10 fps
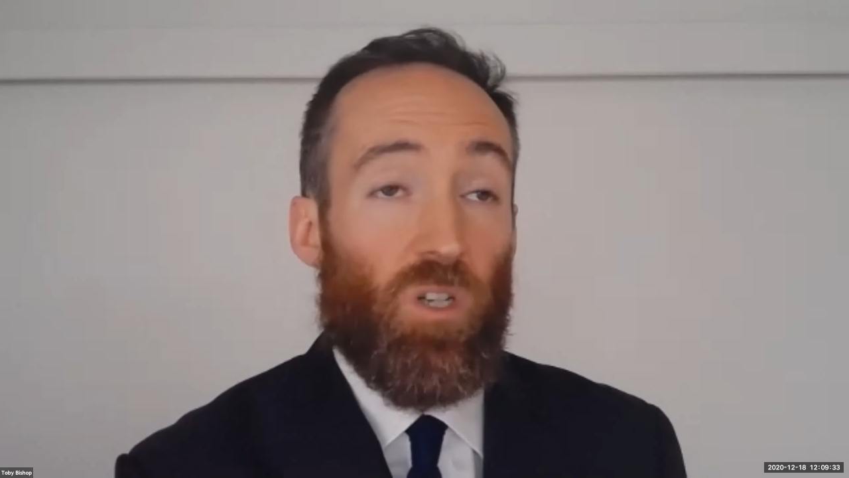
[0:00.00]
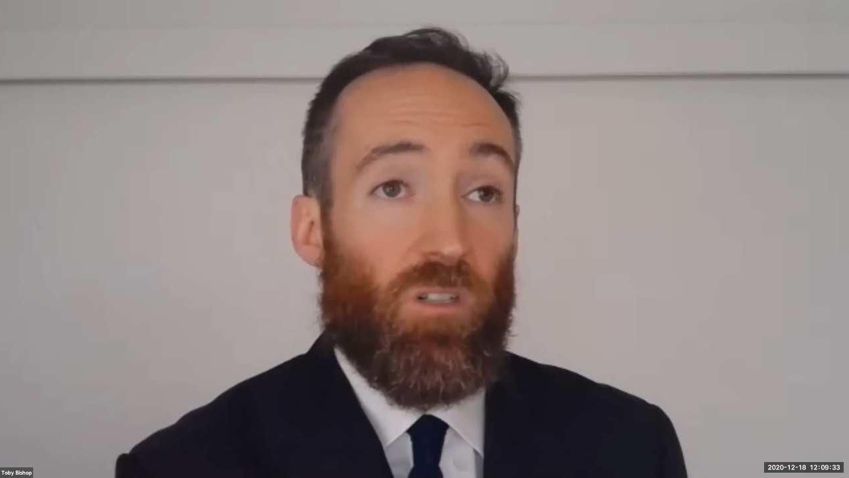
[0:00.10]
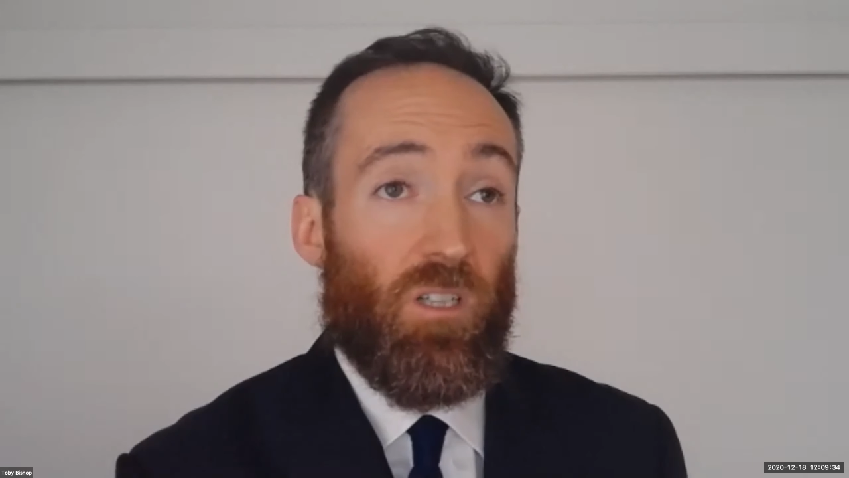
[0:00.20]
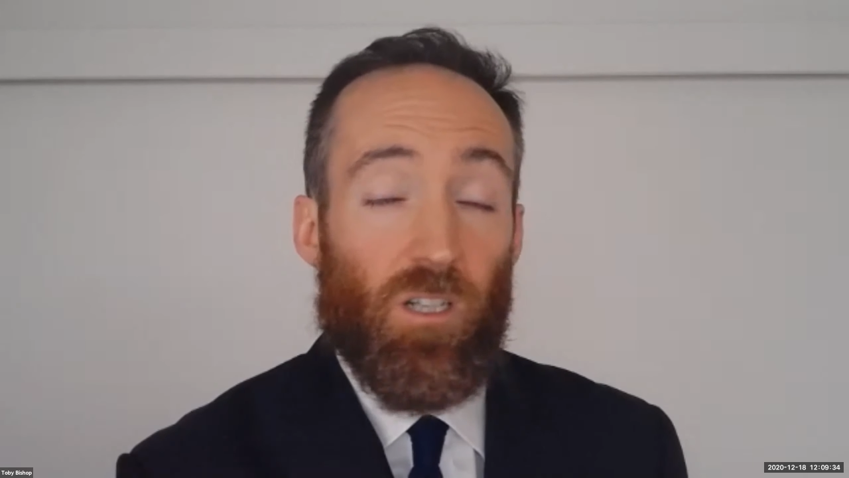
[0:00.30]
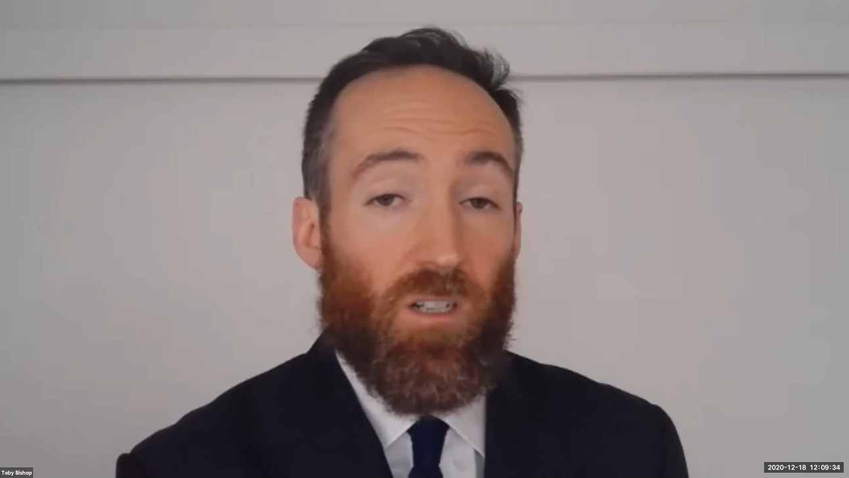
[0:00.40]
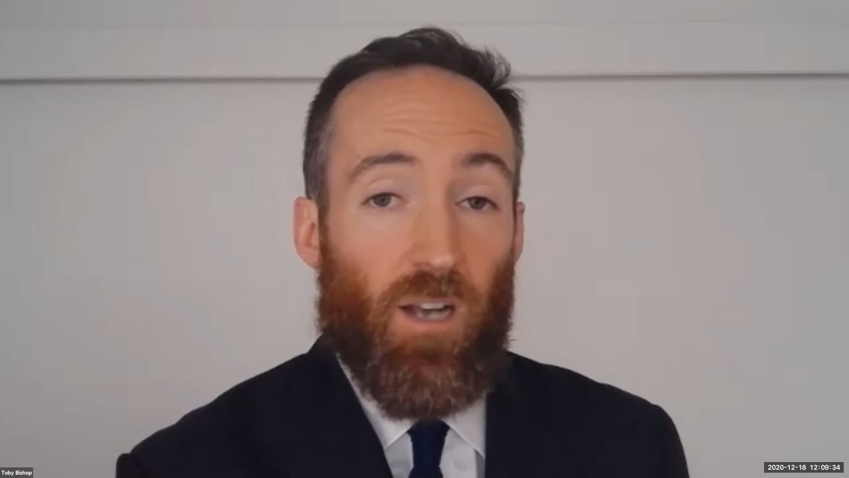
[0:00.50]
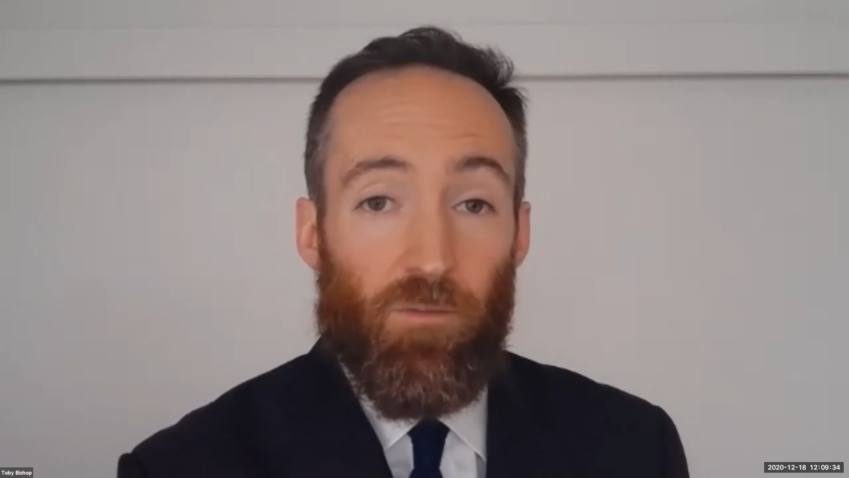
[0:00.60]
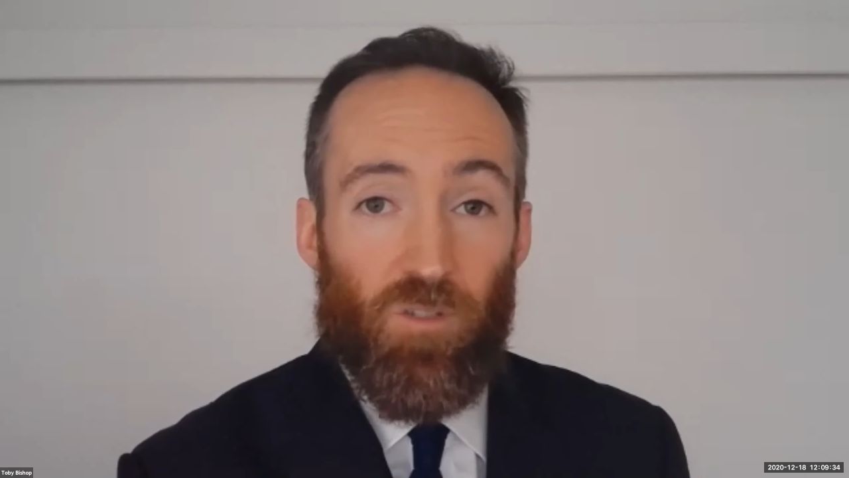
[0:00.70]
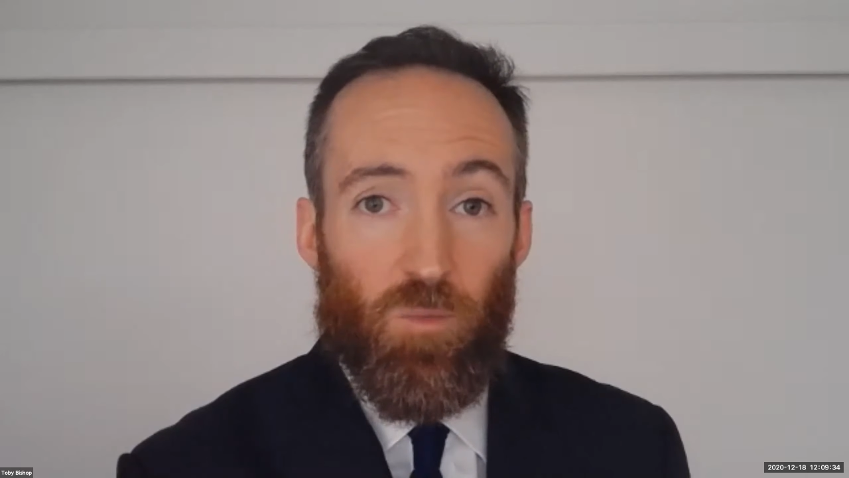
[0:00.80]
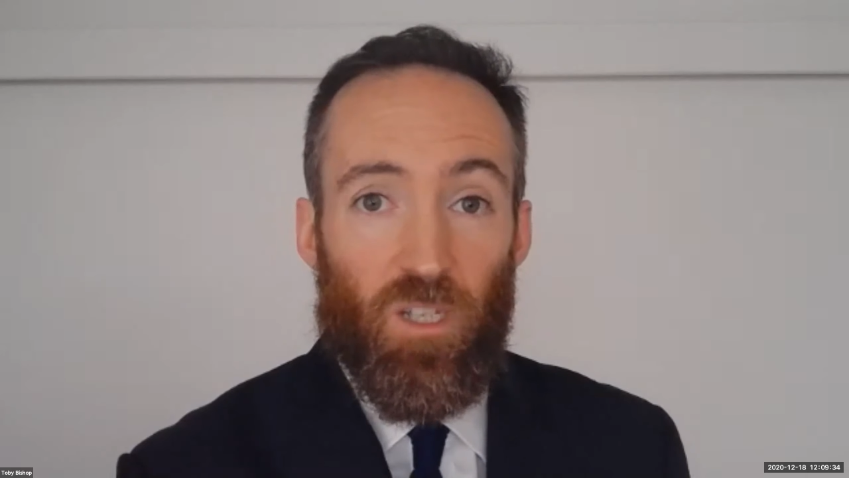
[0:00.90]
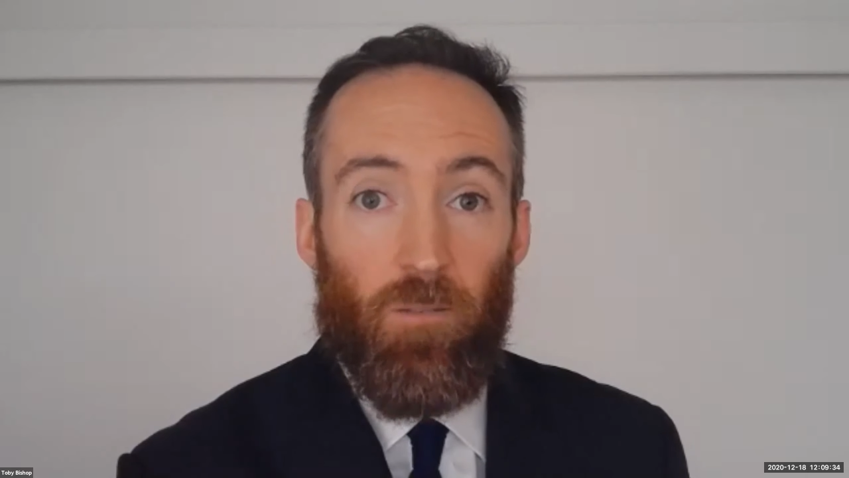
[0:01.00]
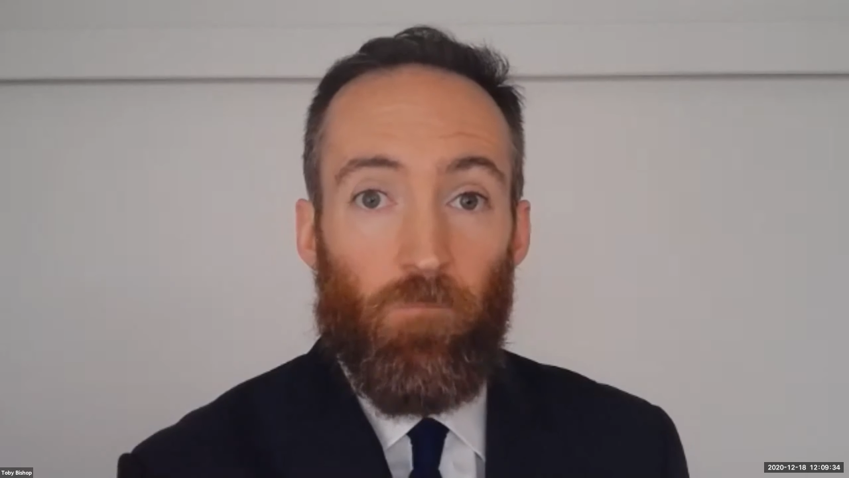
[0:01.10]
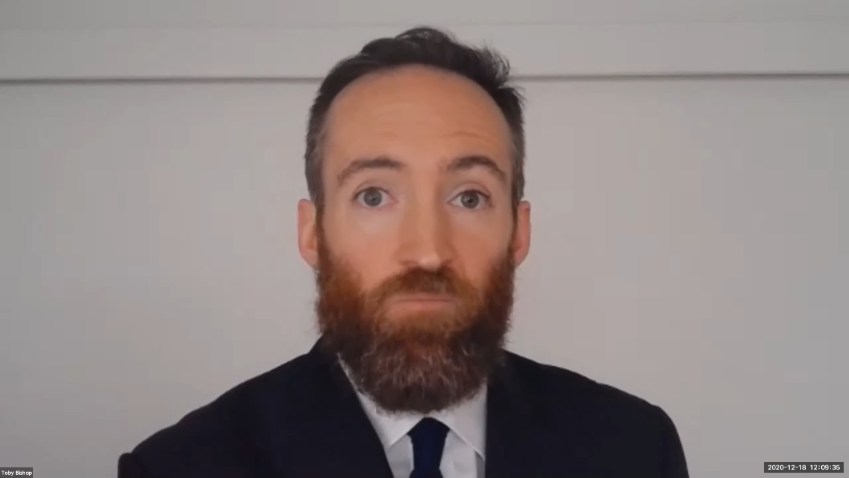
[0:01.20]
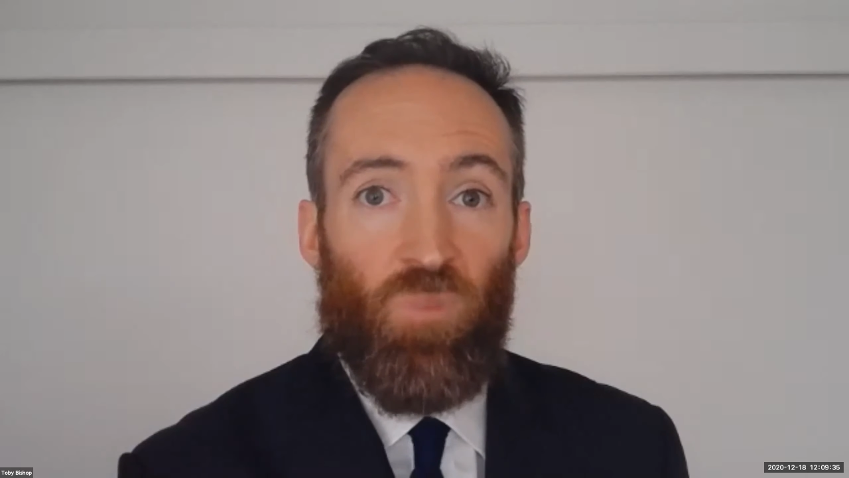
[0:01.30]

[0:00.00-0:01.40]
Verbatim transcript: but it doesn't have to be.